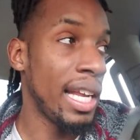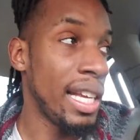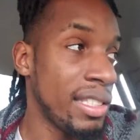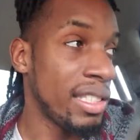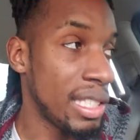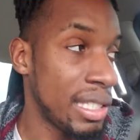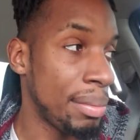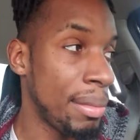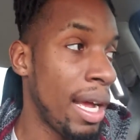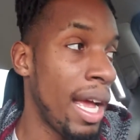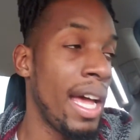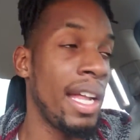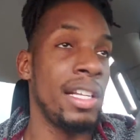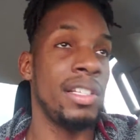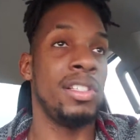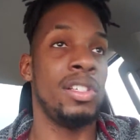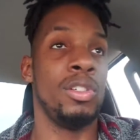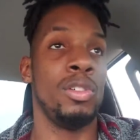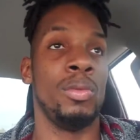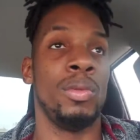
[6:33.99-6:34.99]
That's just my
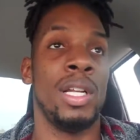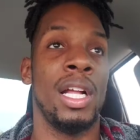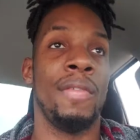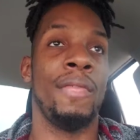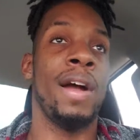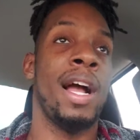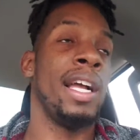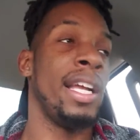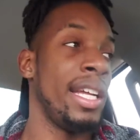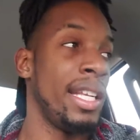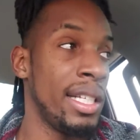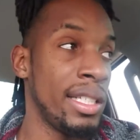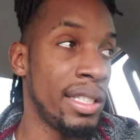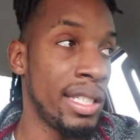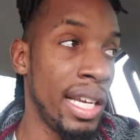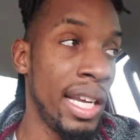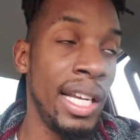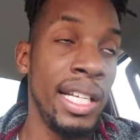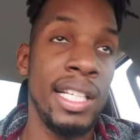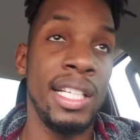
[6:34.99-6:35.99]
attitude whenever I get
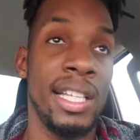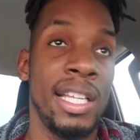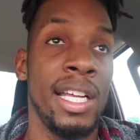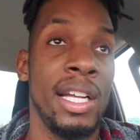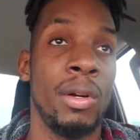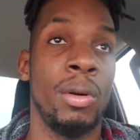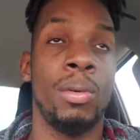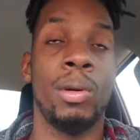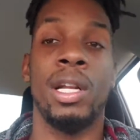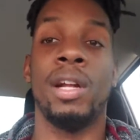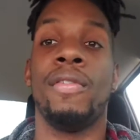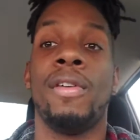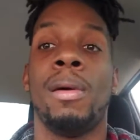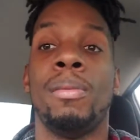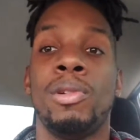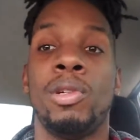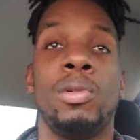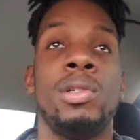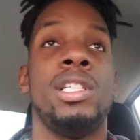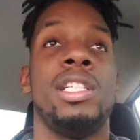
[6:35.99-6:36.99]
into anything or whenever
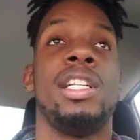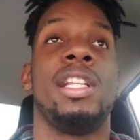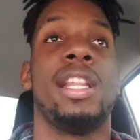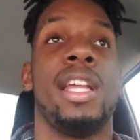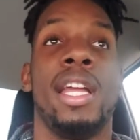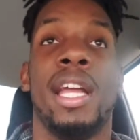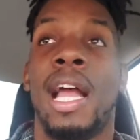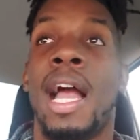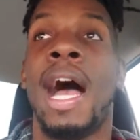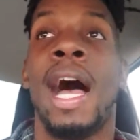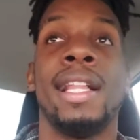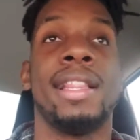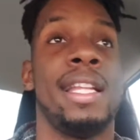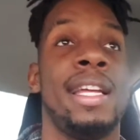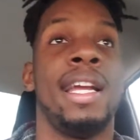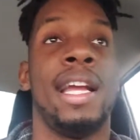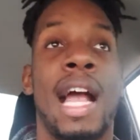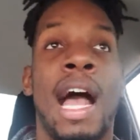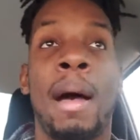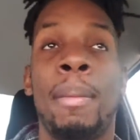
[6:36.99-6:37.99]
I'm doing anything.
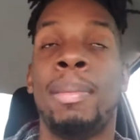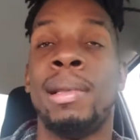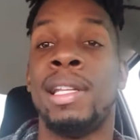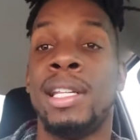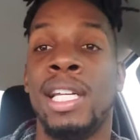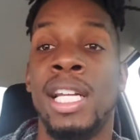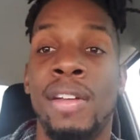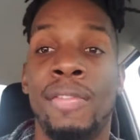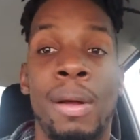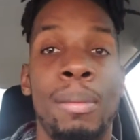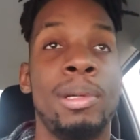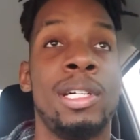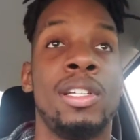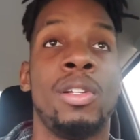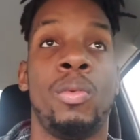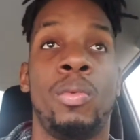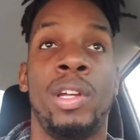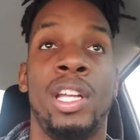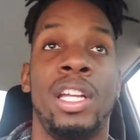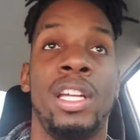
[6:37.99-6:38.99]
I believe I'm
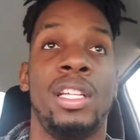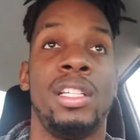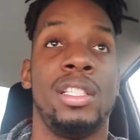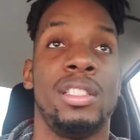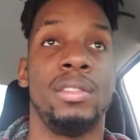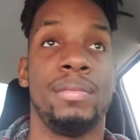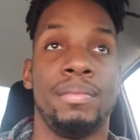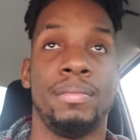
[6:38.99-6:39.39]
gonna win.